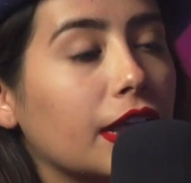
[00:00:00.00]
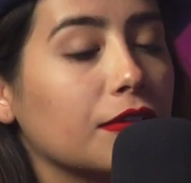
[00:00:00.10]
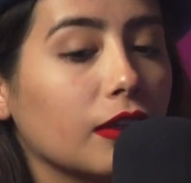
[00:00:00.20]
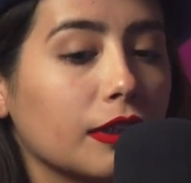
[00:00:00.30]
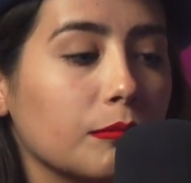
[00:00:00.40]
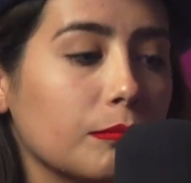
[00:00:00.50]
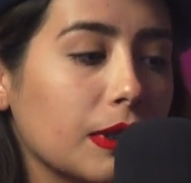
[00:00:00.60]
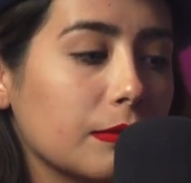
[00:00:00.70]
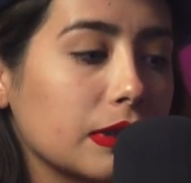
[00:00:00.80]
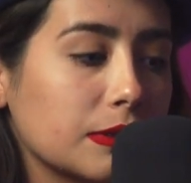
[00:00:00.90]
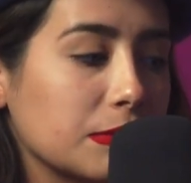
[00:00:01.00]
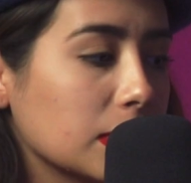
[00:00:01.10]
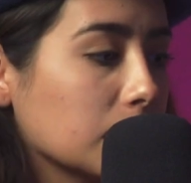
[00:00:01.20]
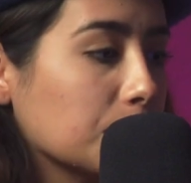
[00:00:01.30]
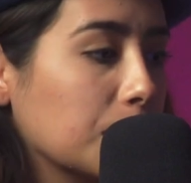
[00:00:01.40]
feel like maybe it's
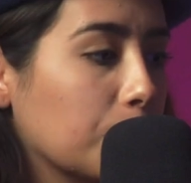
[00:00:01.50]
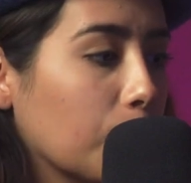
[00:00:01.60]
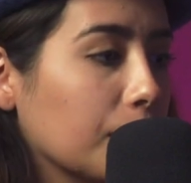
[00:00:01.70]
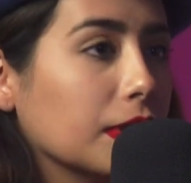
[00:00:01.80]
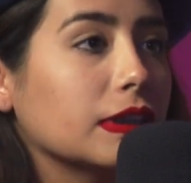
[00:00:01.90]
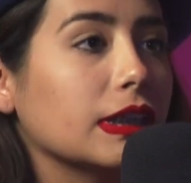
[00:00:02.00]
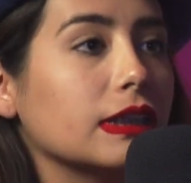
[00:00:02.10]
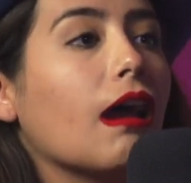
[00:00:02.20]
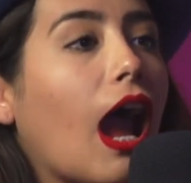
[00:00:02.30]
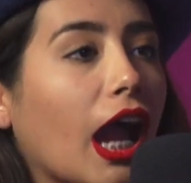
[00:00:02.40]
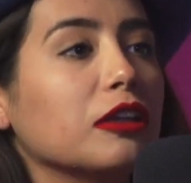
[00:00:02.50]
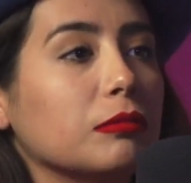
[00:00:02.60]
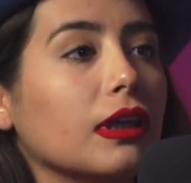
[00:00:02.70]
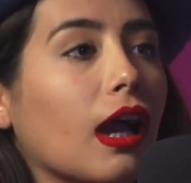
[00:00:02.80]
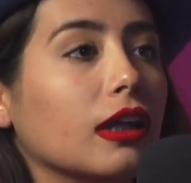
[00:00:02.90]
because people think they can
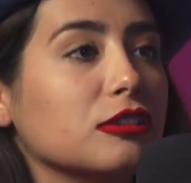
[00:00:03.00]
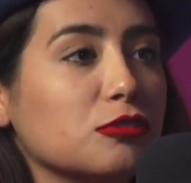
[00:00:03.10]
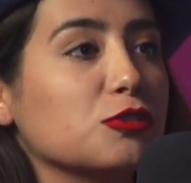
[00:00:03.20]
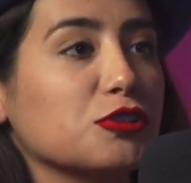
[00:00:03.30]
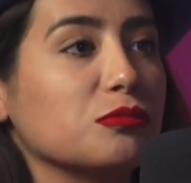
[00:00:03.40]
hide behind social